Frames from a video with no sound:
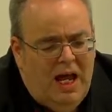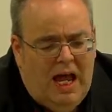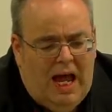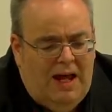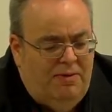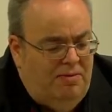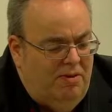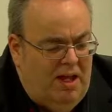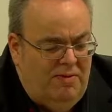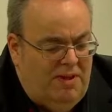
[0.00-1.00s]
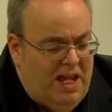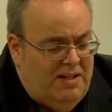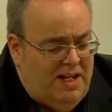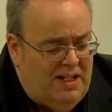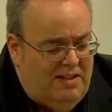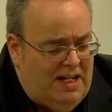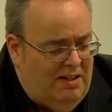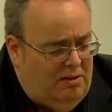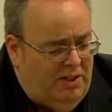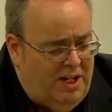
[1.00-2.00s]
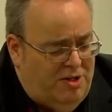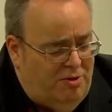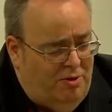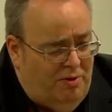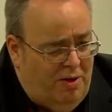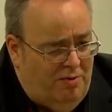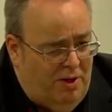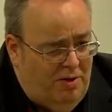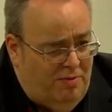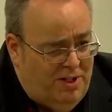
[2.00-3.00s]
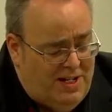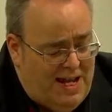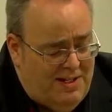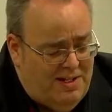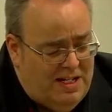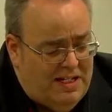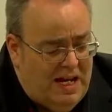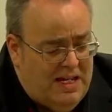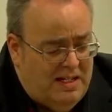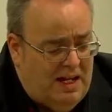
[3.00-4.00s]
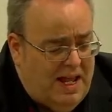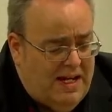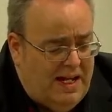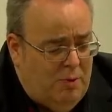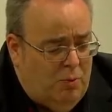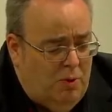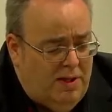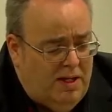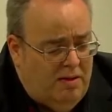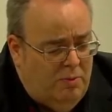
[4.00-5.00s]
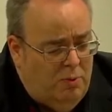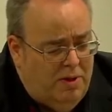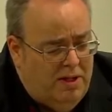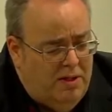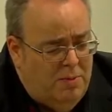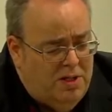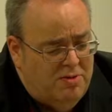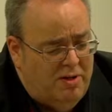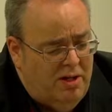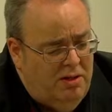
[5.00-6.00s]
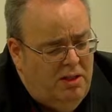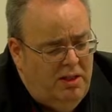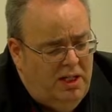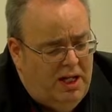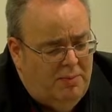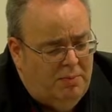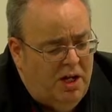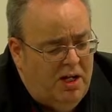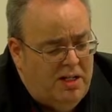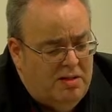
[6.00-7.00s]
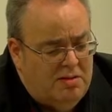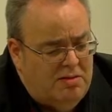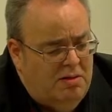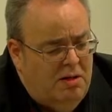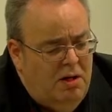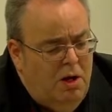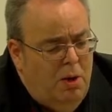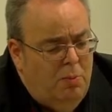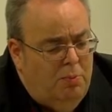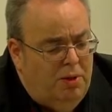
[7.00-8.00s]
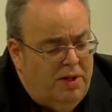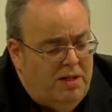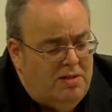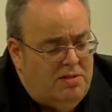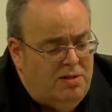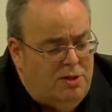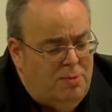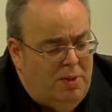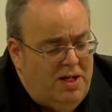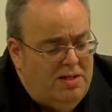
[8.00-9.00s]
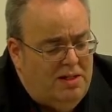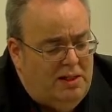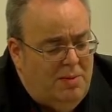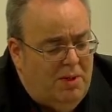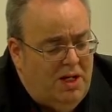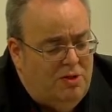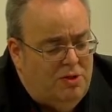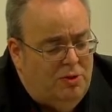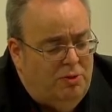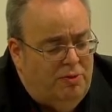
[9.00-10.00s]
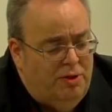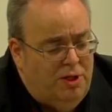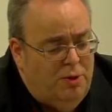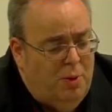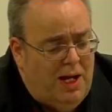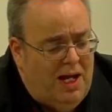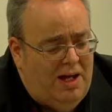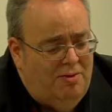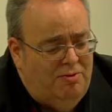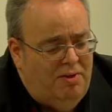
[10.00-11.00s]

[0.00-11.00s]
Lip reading: And the exact technical nature of the tests is laid out within the BISRA guidance. But it's to basically make sure that you have